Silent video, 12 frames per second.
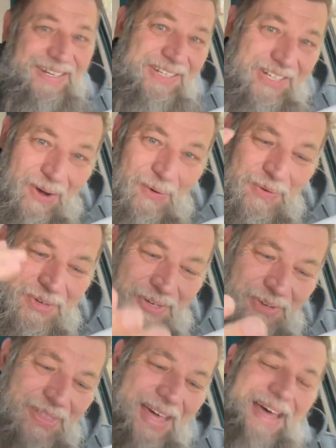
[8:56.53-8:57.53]
don't
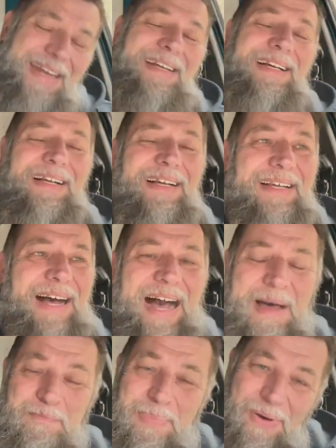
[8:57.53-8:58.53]
do that.
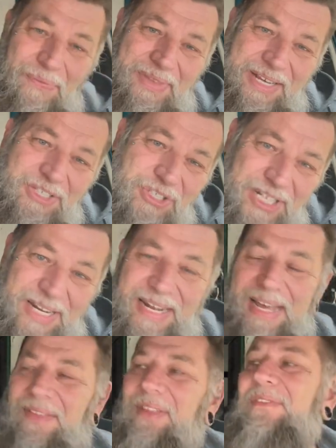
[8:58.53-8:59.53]
I build this shit
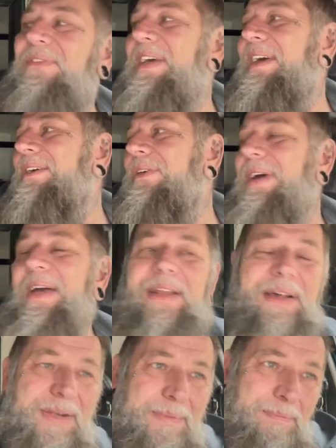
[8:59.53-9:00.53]
in the vehicle. It
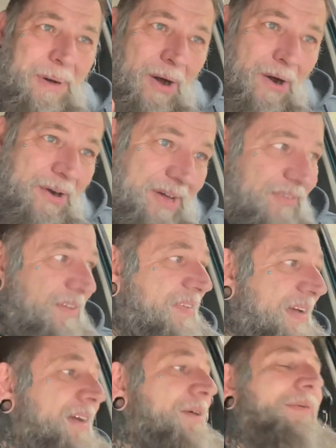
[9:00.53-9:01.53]
is part of the
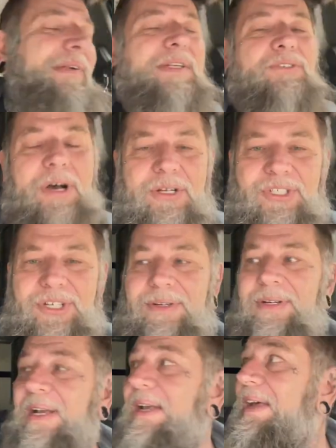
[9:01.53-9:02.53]
vehicle's structure.